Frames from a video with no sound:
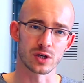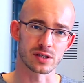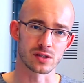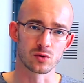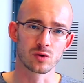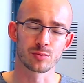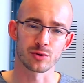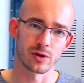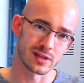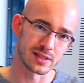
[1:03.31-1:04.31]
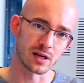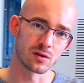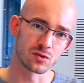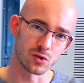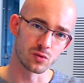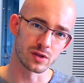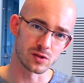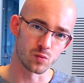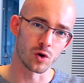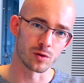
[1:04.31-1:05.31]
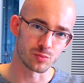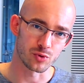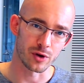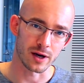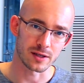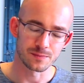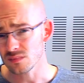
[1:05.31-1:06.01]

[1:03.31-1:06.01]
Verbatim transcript: whereas the Google product is like grown as one product.